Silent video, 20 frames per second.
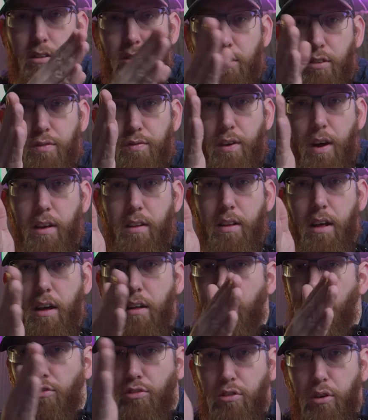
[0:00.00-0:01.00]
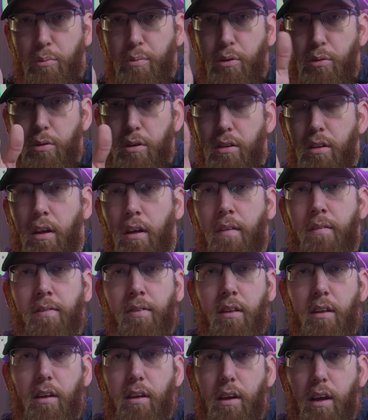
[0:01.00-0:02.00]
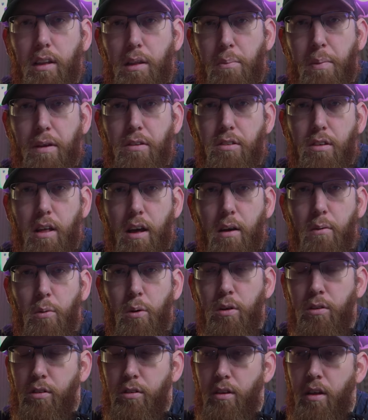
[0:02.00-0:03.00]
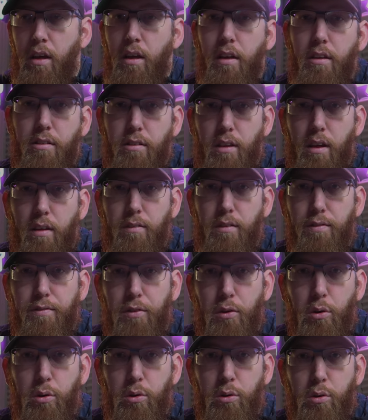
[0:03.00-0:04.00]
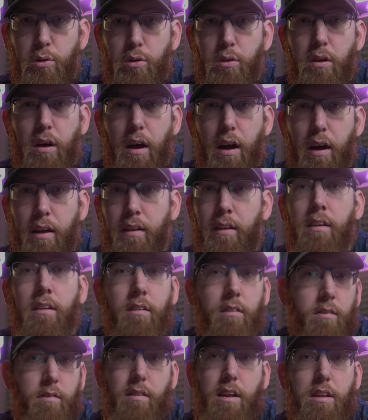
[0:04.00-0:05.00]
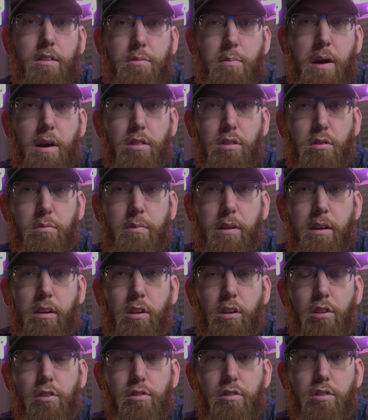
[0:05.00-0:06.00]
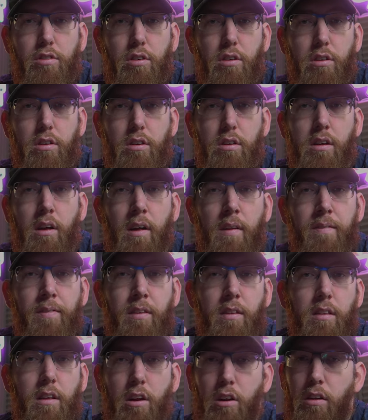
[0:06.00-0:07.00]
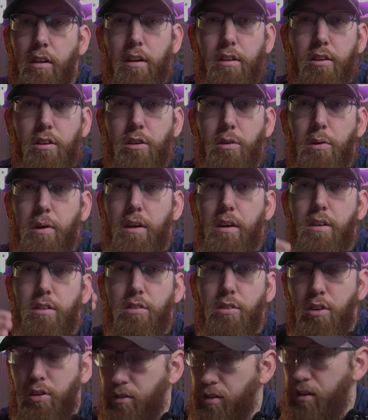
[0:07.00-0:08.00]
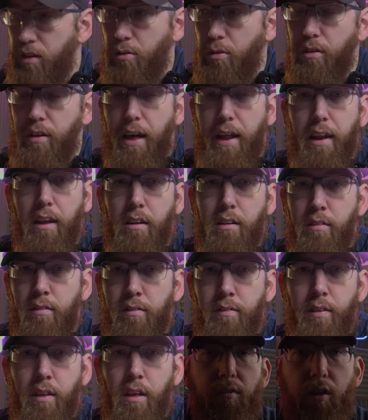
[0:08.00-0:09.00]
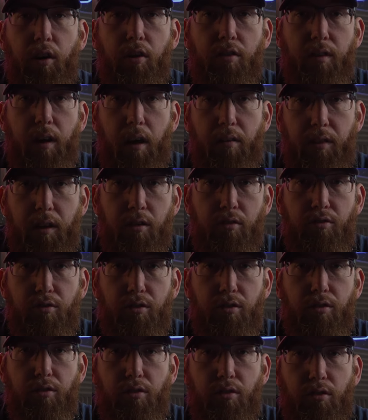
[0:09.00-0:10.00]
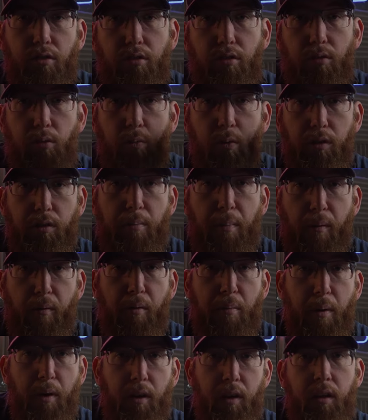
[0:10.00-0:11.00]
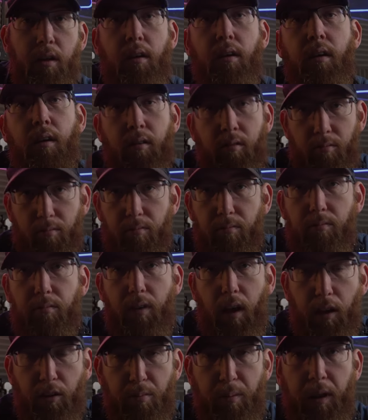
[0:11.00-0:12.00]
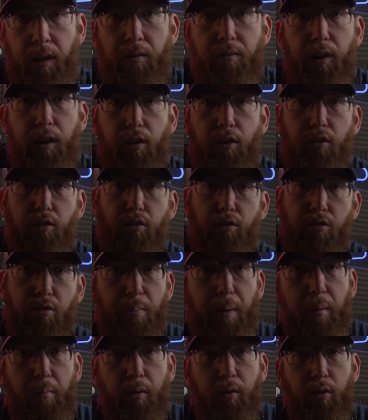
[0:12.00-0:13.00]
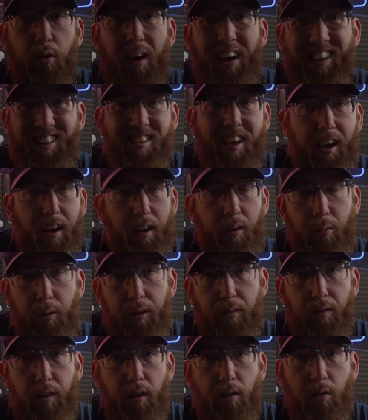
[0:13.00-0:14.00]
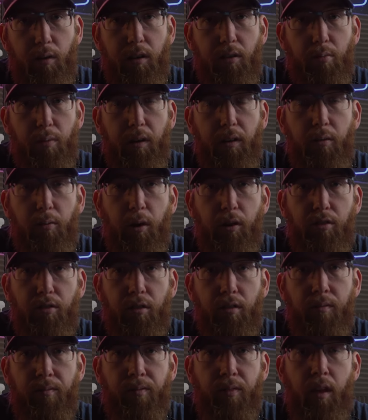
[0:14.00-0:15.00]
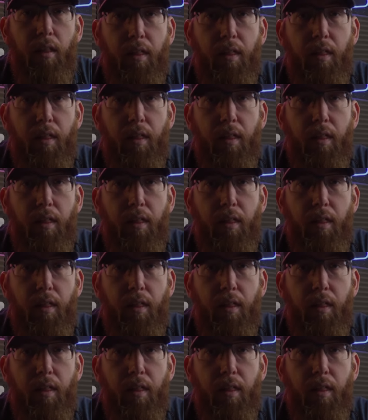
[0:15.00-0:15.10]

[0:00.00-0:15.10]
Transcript: I can just find that, scrub to it, get the picture that I want, save the photo, and that's my thumbnail already sorted. Then all I do is continue on editing. Of course I have the intros, so it's what's up everybody, explain the video, just so people know exactly what the video is when they're watching.